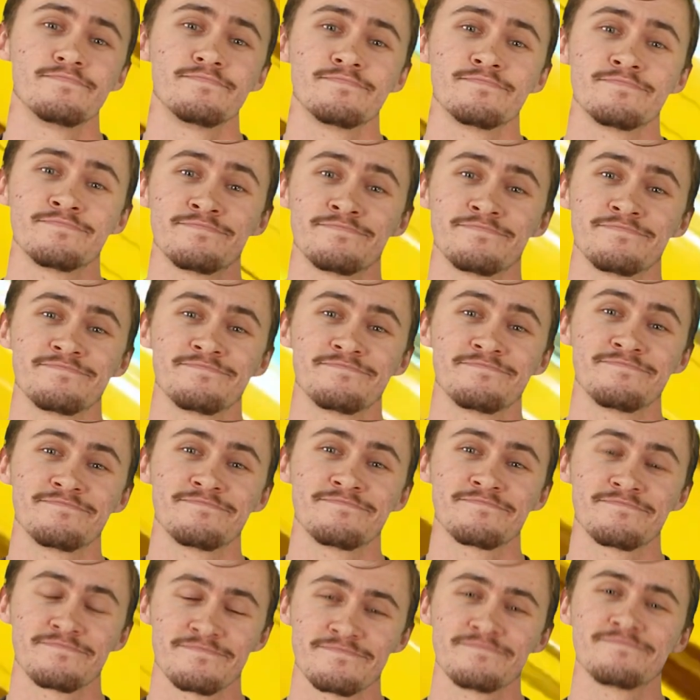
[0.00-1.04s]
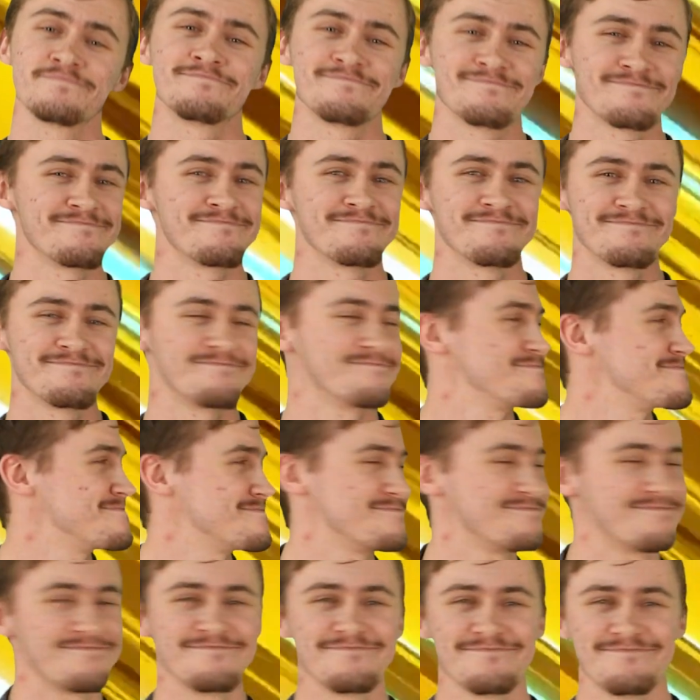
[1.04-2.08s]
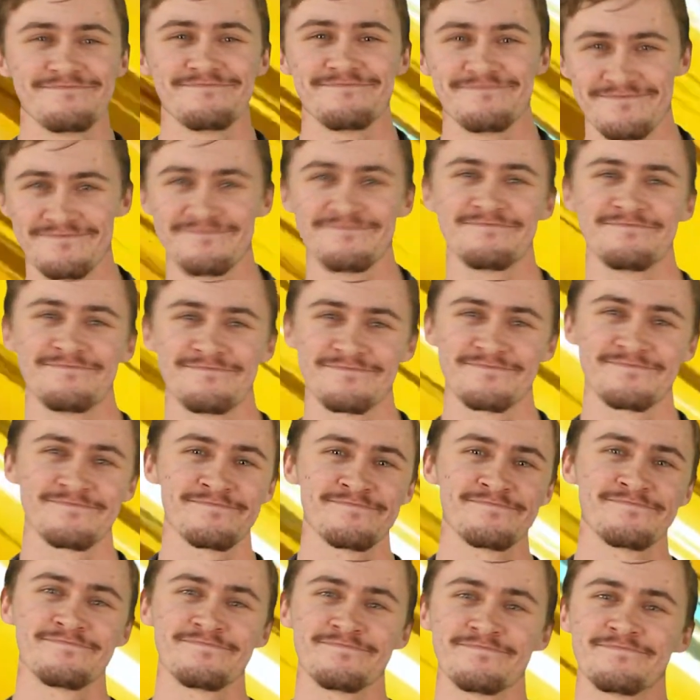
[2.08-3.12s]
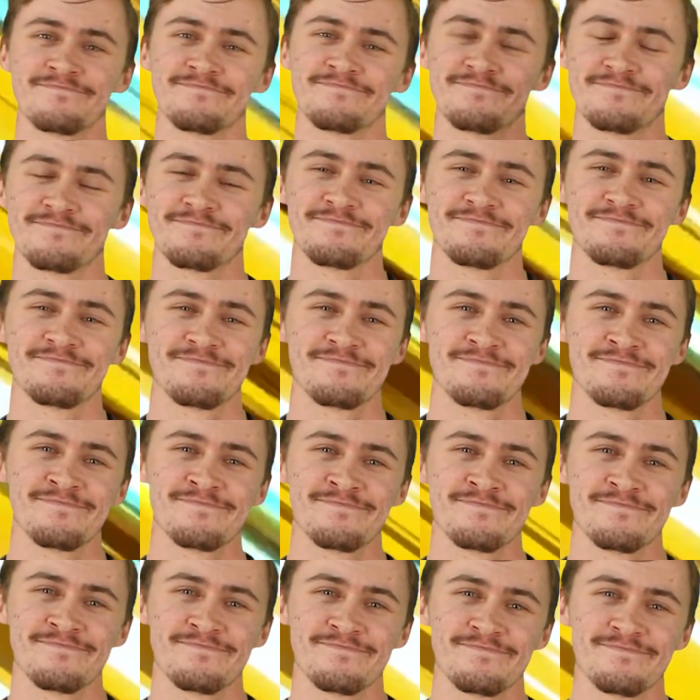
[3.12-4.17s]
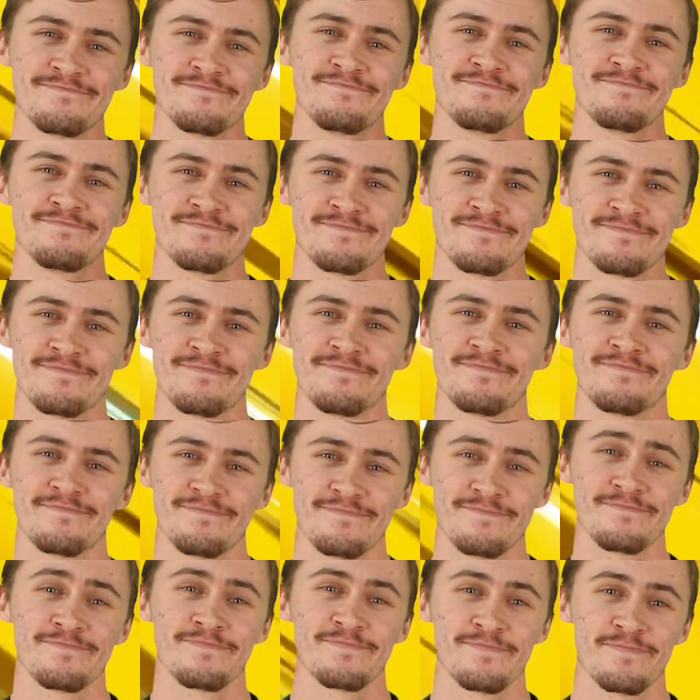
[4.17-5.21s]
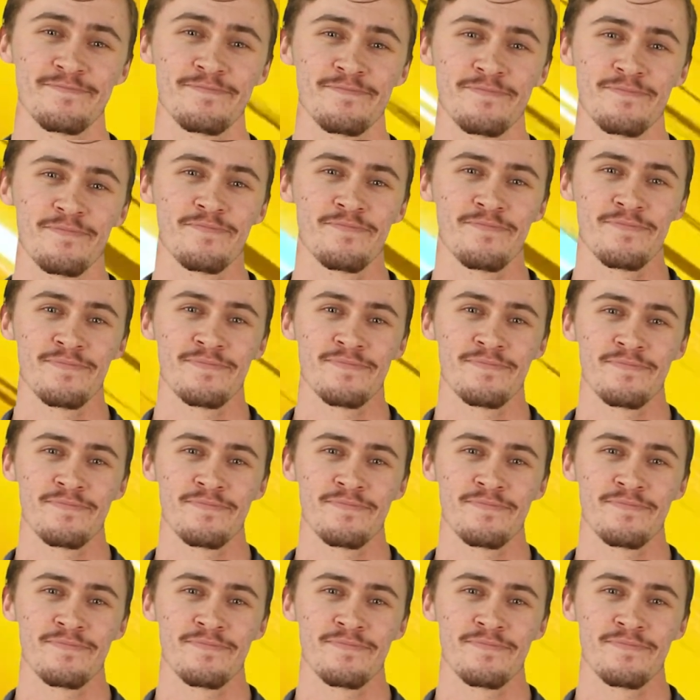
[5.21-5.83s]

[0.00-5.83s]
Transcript: This person isn't speaking.